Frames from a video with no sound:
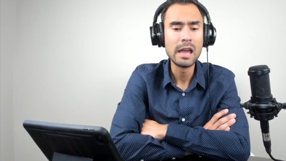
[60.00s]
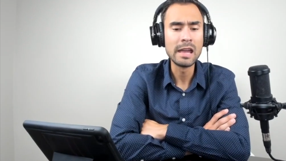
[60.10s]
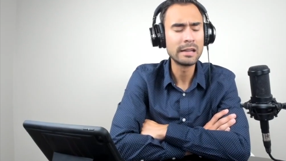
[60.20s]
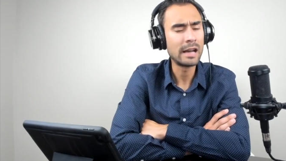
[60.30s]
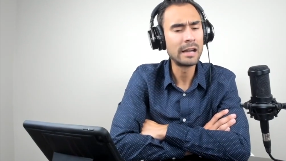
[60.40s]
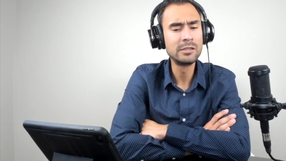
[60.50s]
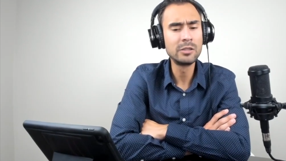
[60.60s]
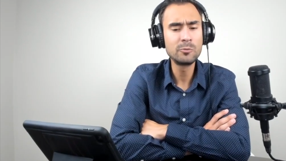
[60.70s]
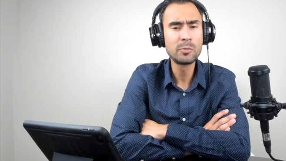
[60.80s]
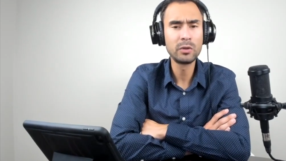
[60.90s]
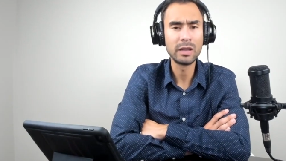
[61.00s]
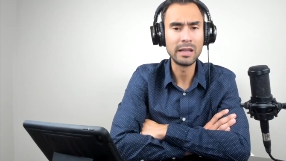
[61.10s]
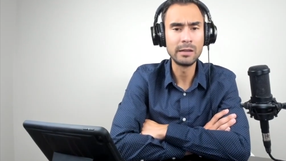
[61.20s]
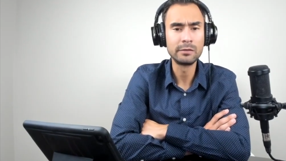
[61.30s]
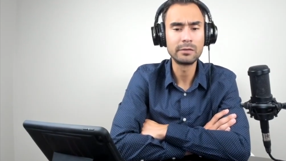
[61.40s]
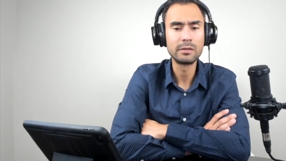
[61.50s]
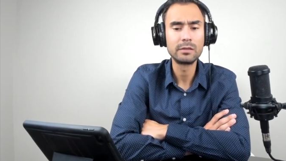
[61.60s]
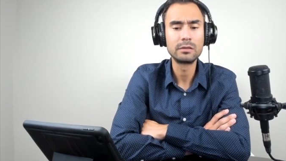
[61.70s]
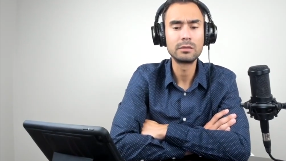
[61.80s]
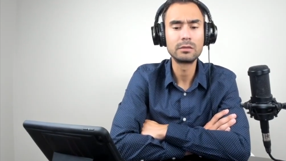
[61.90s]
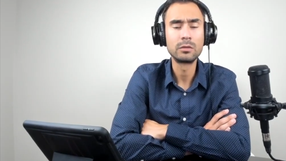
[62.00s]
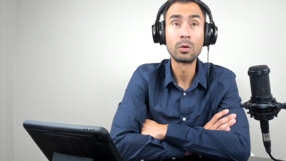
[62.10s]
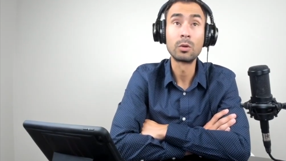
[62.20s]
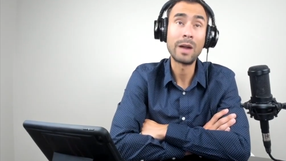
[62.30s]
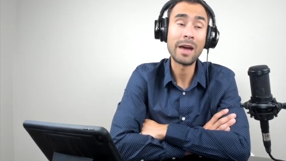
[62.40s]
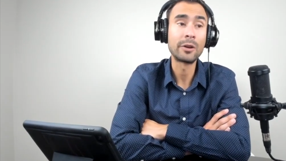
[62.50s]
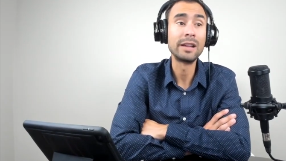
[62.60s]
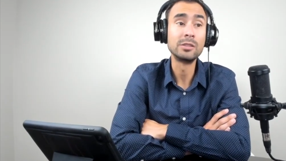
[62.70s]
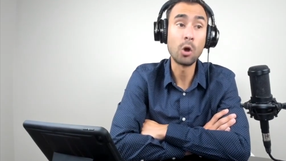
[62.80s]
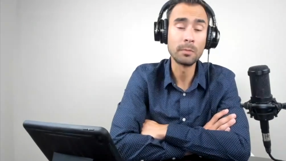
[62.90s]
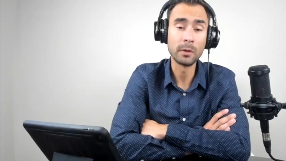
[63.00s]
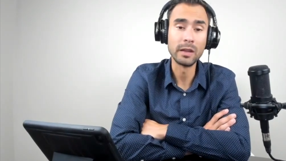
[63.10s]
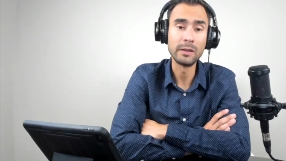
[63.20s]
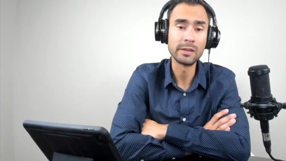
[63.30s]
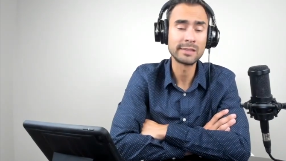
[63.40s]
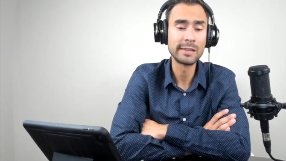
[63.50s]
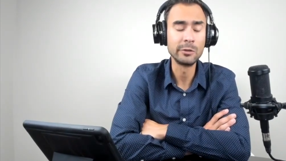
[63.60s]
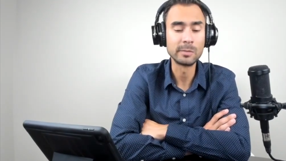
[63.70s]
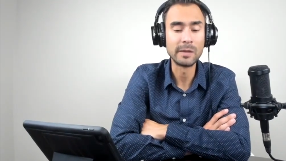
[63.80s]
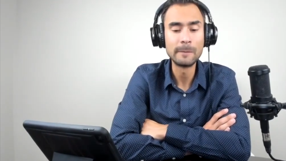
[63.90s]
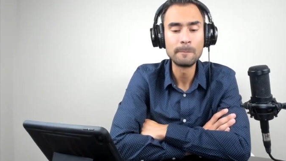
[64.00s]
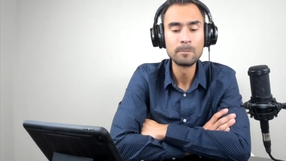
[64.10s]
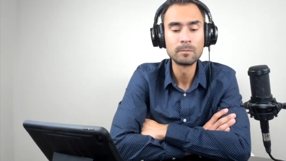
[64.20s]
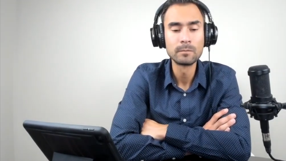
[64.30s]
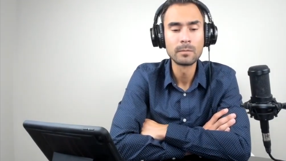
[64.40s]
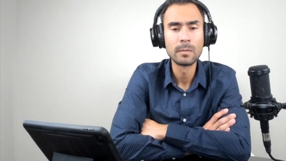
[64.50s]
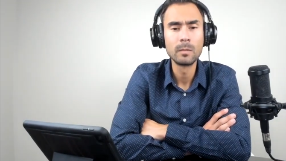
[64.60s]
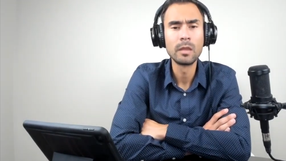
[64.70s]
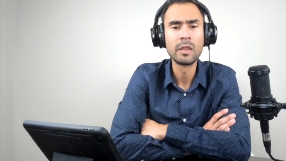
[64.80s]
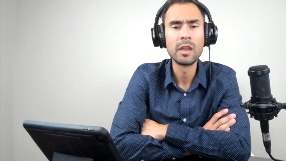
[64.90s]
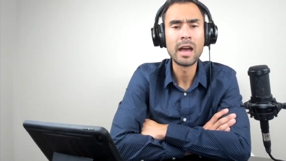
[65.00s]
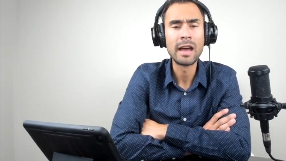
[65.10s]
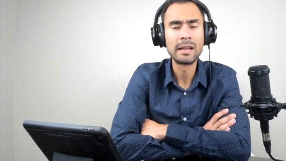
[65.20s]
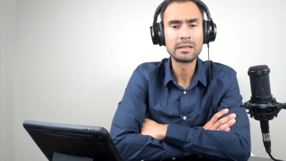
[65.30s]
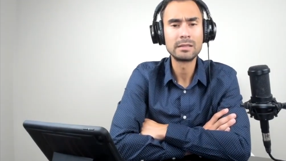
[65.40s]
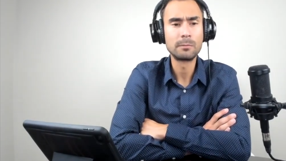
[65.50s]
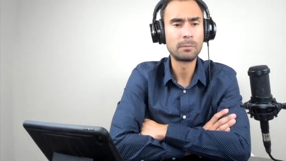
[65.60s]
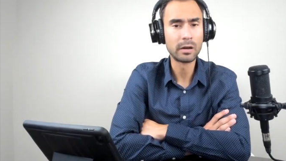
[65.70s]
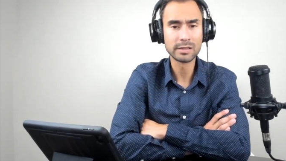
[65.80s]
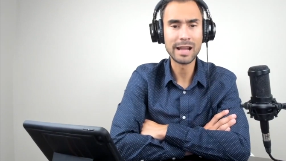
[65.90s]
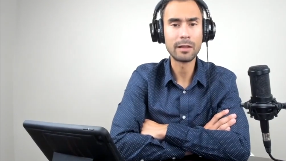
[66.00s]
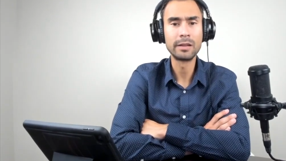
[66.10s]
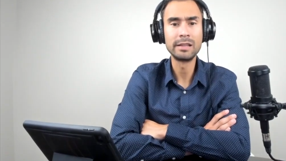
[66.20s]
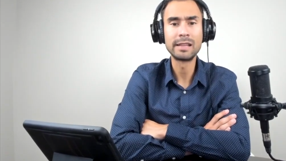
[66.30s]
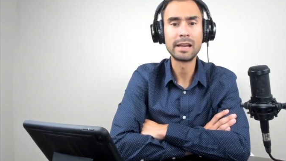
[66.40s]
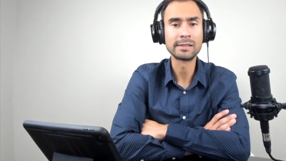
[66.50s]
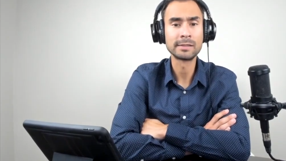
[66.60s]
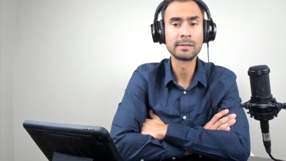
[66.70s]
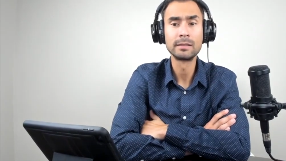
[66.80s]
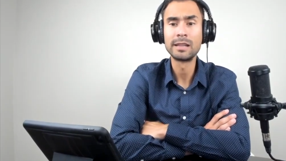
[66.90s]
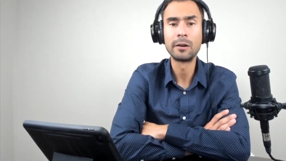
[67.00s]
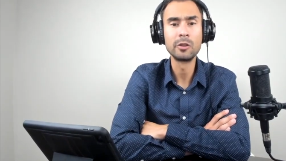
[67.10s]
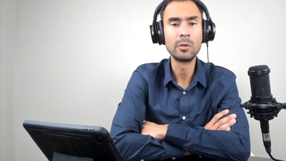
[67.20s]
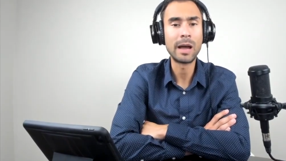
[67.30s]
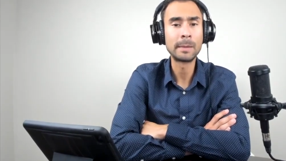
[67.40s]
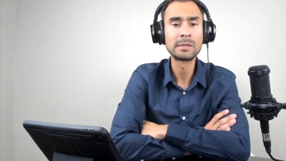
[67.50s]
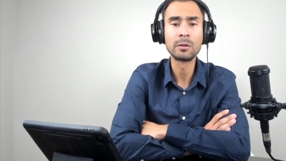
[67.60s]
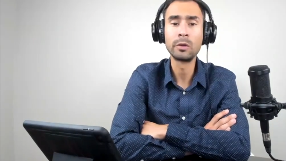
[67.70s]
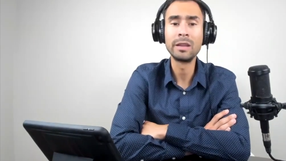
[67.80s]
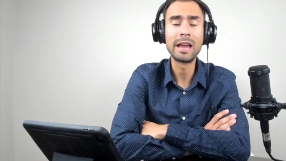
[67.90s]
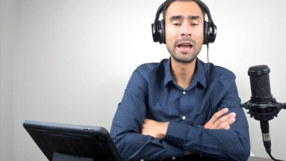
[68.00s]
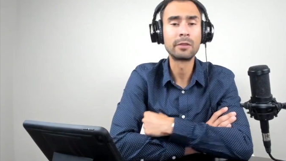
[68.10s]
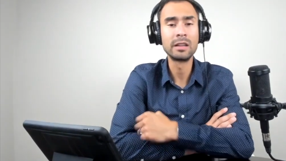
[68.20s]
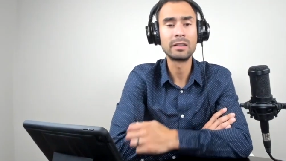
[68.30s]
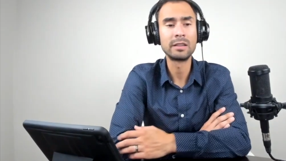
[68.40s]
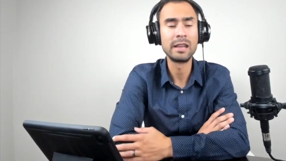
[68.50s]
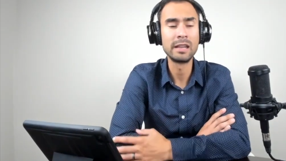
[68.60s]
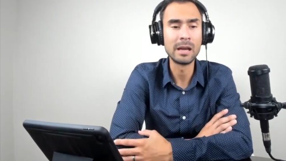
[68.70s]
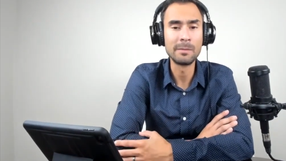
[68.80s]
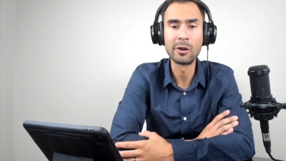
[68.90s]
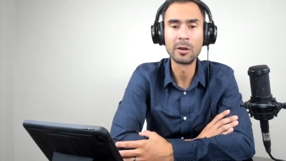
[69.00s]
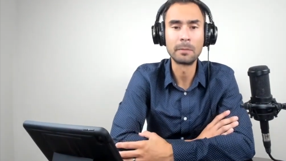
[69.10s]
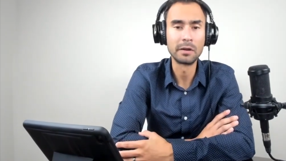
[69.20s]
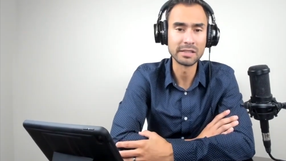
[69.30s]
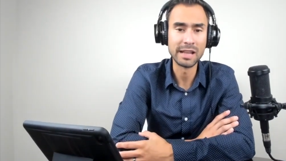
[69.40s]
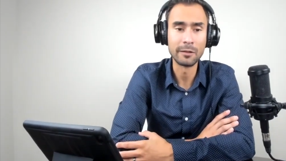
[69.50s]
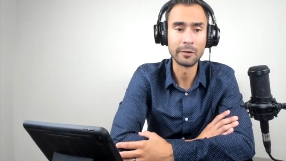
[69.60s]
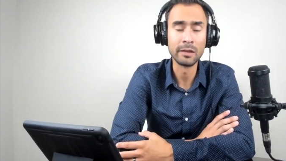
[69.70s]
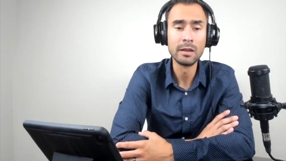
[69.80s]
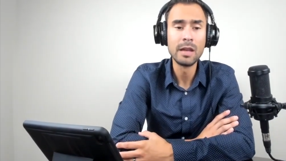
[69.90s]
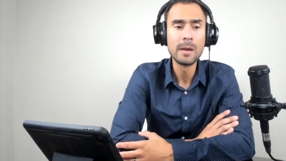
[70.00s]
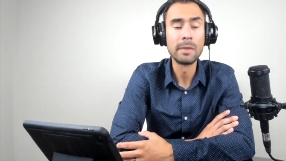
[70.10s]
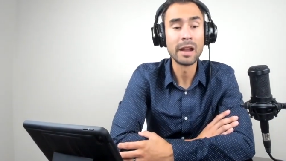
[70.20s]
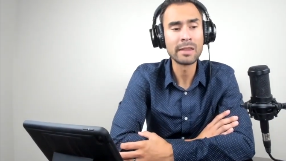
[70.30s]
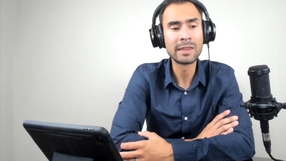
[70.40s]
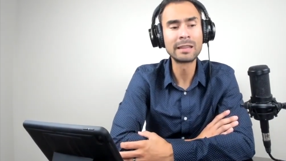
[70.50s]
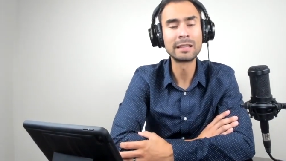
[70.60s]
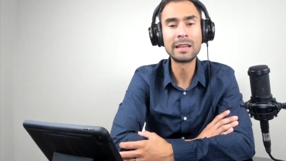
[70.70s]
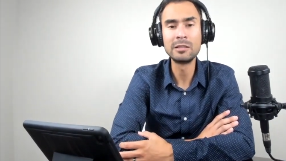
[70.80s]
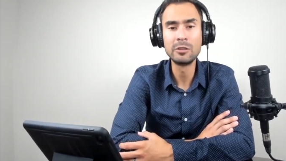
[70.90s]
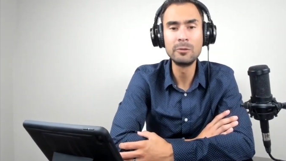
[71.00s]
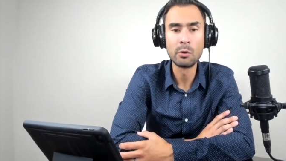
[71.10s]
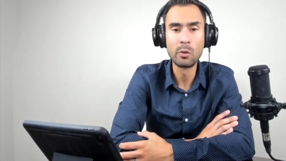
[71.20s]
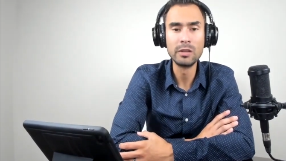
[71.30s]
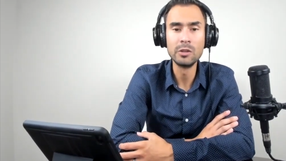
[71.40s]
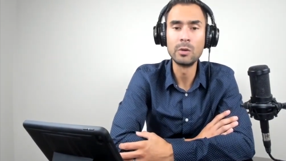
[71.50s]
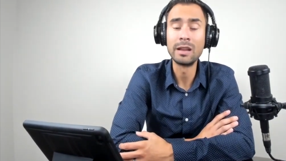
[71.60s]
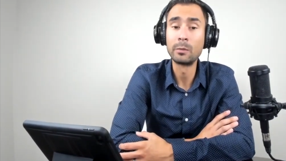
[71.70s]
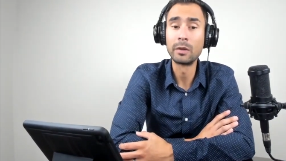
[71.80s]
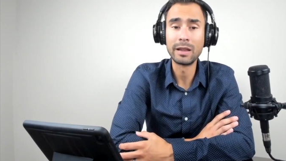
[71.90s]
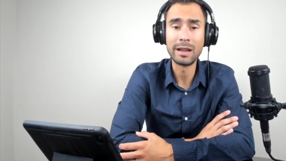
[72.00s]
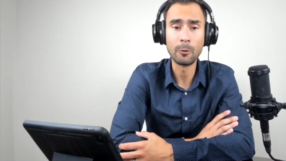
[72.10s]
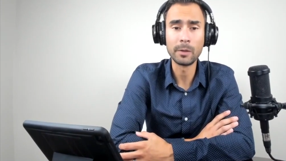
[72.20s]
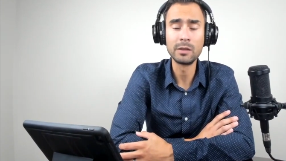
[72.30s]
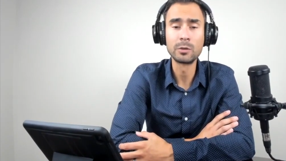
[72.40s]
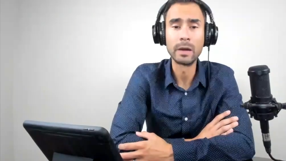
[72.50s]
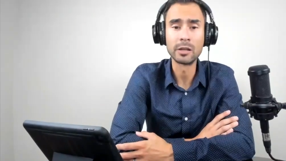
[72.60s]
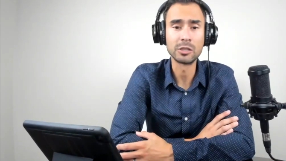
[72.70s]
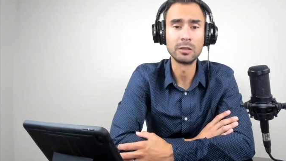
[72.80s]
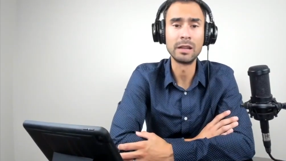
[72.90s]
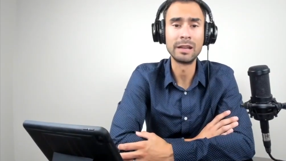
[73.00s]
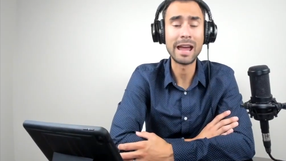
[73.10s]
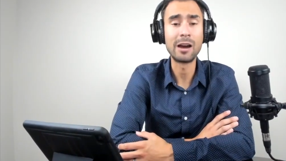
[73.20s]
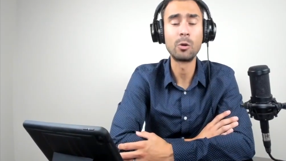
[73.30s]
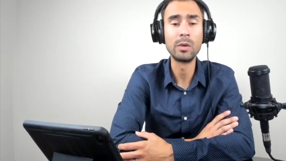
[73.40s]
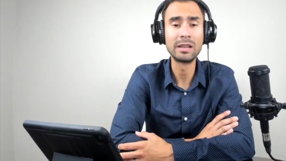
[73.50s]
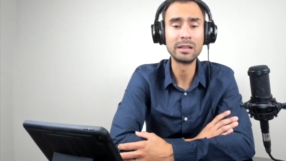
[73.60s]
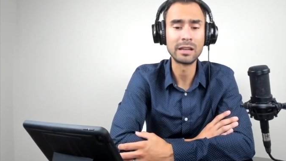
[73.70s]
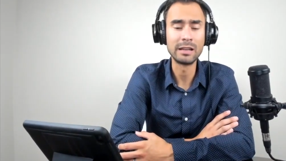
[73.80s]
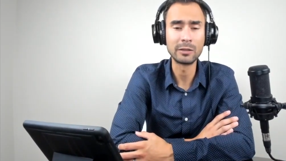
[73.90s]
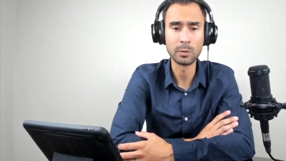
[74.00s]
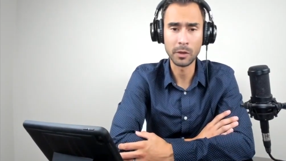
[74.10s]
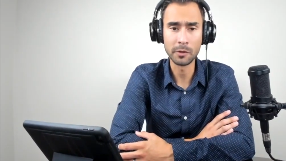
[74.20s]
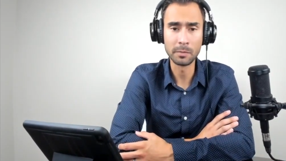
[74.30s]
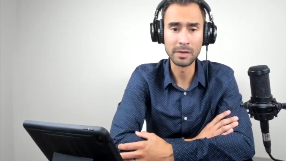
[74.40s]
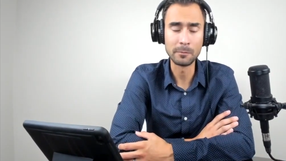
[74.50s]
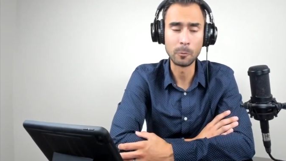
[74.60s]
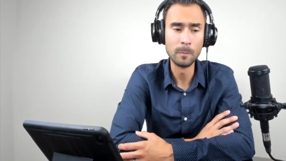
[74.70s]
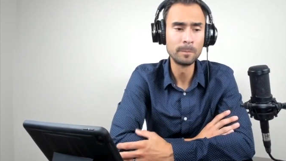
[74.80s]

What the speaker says: And I do believe, or rather I don't believe, that personality tests tell you absolutely everything about your personality. But I think that they do point you in a really healthy direction in how we can connect with other people.